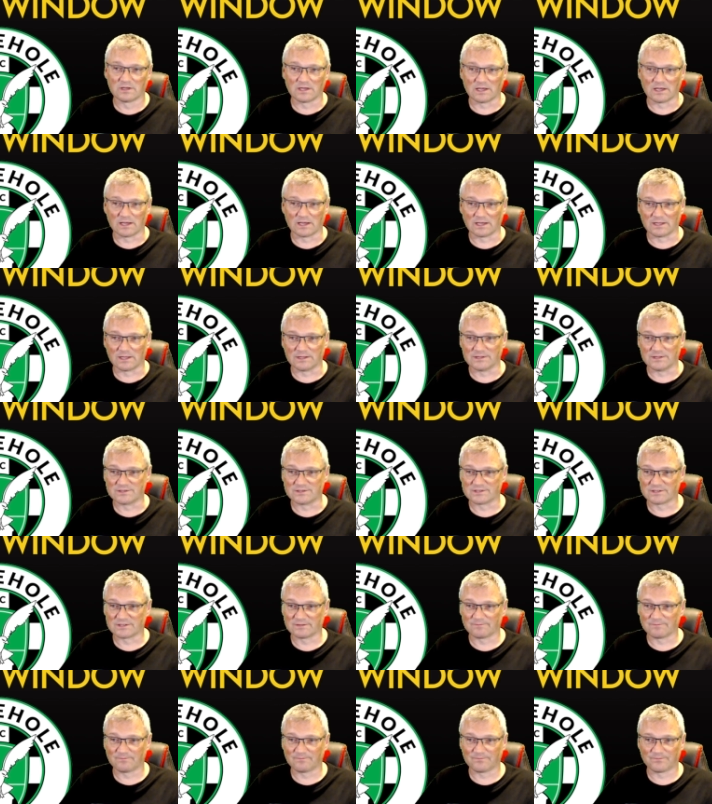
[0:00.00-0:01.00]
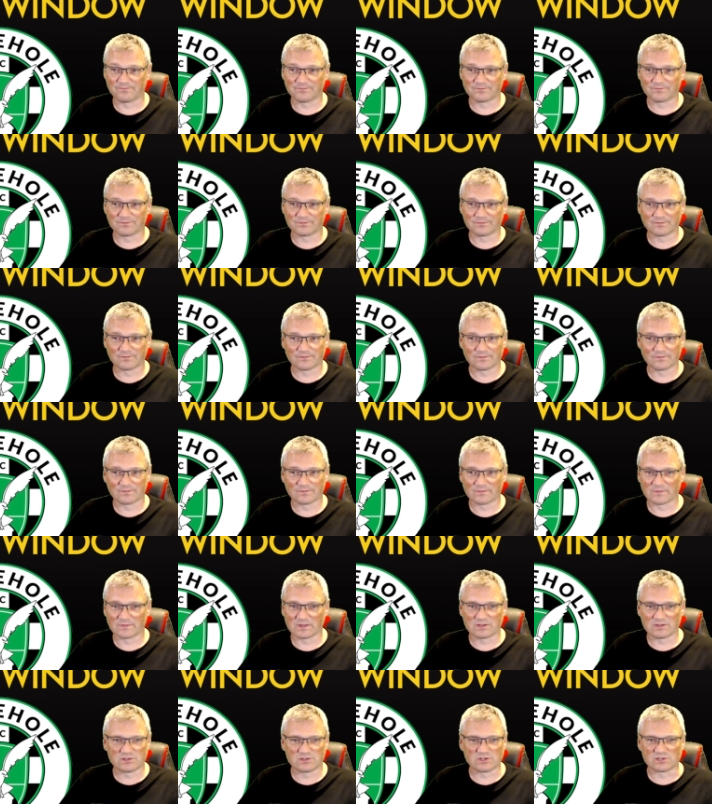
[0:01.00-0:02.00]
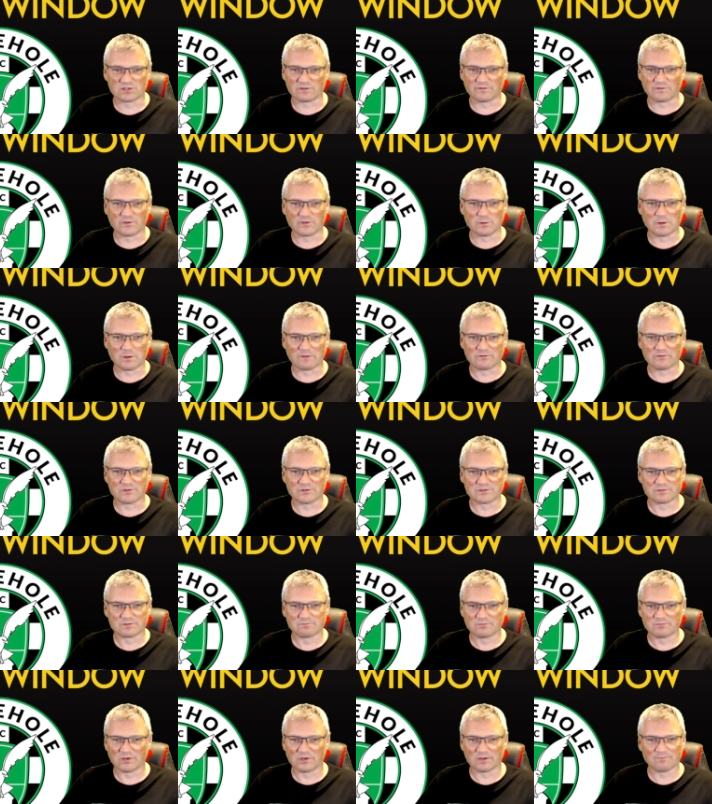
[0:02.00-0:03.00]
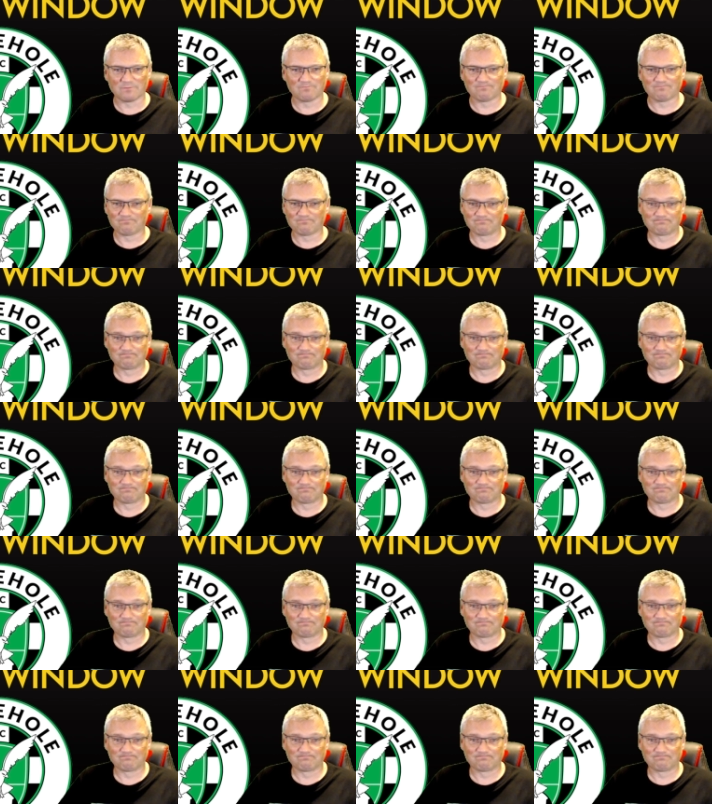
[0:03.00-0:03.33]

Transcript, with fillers: and just a few others. But